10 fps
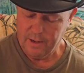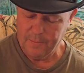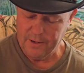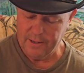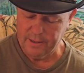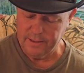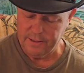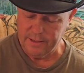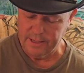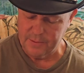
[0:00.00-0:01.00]
Apparently,
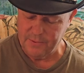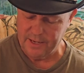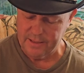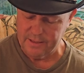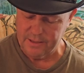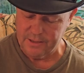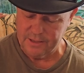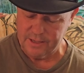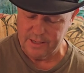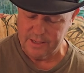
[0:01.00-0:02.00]
they expect us to
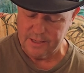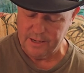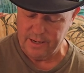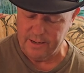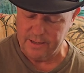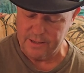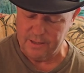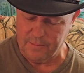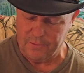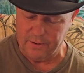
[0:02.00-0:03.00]
just get scared at
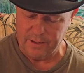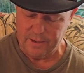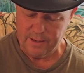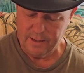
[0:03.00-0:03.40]
some point.